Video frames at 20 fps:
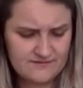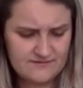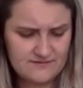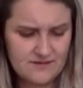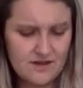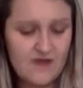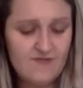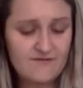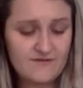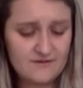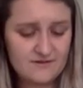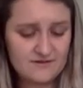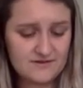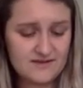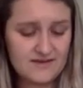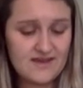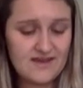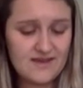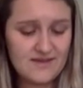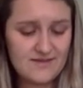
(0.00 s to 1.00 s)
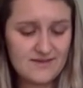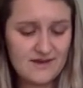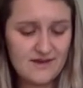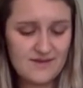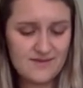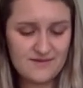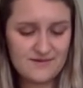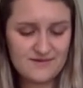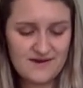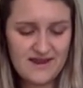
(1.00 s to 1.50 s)
offered him a
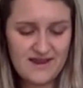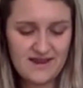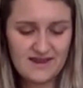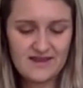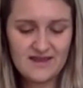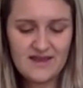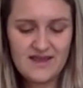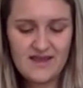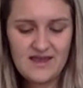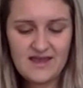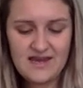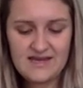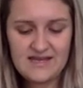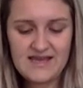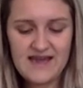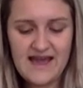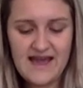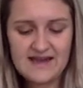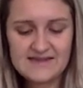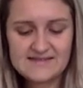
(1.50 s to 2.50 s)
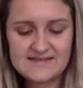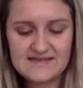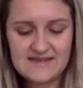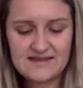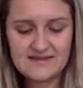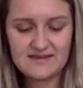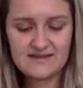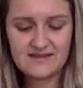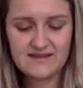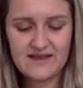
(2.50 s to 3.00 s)
meringue, and he
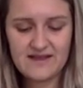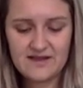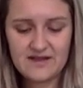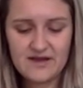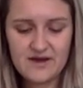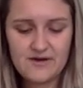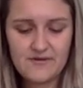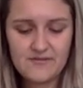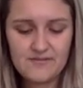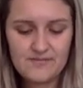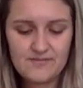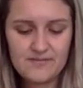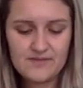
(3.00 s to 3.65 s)
accidentally let go.